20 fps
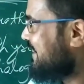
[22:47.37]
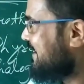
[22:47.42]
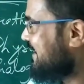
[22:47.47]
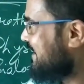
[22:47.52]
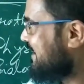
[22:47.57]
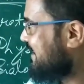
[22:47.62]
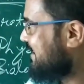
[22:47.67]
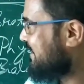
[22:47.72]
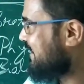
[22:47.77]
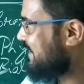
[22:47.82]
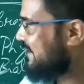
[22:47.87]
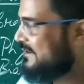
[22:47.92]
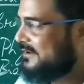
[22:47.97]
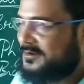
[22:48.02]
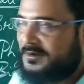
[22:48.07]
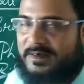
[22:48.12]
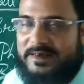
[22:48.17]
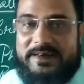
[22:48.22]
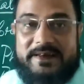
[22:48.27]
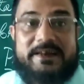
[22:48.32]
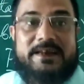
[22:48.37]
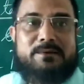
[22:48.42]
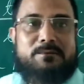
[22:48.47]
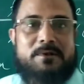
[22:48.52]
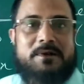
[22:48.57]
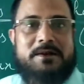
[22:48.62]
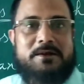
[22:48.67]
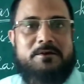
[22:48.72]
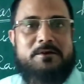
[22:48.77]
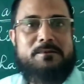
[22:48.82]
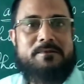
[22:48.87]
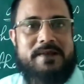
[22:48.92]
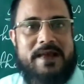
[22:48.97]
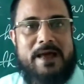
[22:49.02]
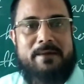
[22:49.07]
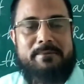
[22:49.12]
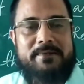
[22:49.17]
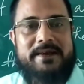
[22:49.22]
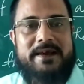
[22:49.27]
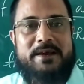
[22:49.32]
agreeable, you will be
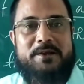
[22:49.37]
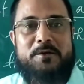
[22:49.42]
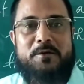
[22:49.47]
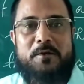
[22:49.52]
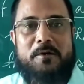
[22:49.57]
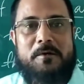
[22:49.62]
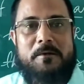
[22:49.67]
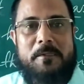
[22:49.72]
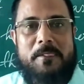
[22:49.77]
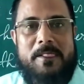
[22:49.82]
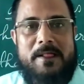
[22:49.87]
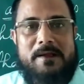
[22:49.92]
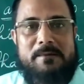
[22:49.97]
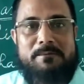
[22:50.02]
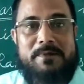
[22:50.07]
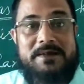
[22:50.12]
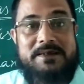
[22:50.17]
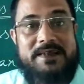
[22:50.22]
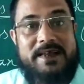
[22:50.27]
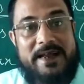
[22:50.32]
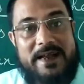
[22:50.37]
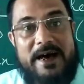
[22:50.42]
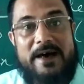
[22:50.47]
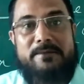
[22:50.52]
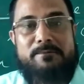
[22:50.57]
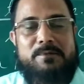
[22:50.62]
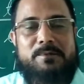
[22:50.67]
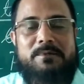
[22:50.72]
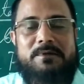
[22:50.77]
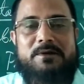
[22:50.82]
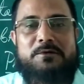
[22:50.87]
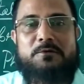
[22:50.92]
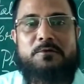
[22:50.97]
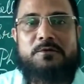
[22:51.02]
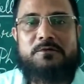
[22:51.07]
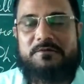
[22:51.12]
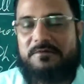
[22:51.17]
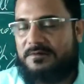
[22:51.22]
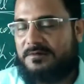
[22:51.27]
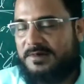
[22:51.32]
happy, I know. But there are people
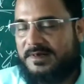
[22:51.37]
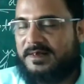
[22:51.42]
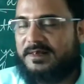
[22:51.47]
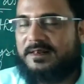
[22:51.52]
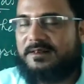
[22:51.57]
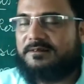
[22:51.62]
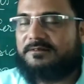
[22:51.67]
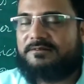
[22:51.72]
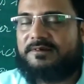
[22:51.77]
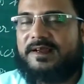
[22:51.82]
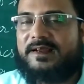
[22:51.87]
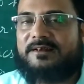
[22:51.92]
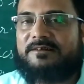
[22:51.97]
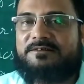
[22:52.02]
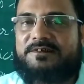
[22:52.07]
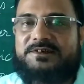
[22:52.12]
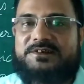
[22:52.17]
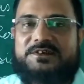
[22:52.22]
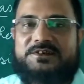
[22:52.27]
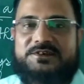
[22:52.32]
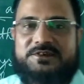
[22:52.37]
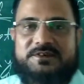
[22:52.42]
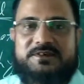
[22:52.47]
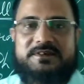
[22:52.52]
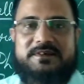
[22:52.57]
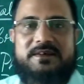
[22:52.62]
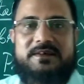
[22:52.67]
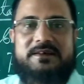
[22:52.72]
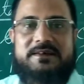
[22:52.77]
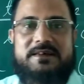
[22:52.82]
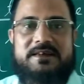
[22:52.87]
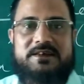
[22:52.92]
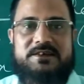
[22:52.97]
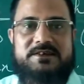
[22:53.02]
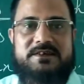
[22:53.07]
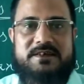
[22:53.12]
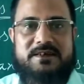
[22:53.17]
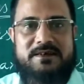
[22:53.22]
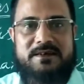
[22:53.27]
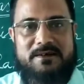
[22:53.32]
who really find physics
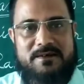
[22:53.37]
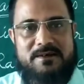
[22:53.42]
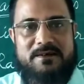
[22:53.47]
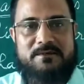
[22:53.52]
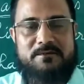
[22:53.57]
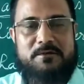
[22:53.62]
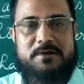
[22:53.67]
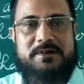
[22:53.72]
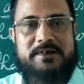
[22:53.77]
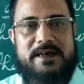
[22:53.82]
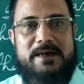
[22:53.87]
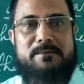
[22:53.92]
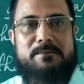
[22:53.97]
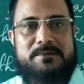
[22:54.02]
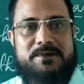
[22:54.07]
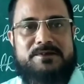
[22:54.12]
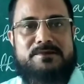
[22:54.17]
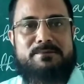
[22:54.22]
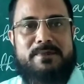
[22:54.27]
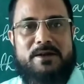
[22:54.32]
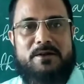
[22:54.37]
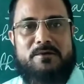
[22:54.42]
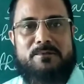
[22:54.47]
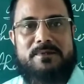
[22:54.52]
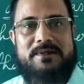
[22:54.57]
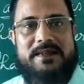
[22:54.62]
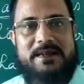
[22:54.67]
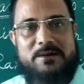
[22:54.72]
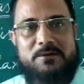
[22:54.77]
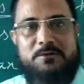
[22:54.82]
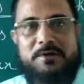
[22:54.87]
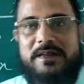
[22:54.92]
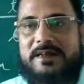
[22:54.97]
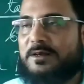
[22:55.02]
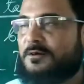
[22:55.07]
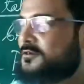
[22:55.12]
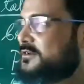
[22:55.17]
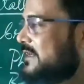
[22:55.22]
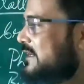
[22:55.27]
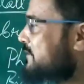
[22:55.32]
interesting. For them, this may not be that good a news.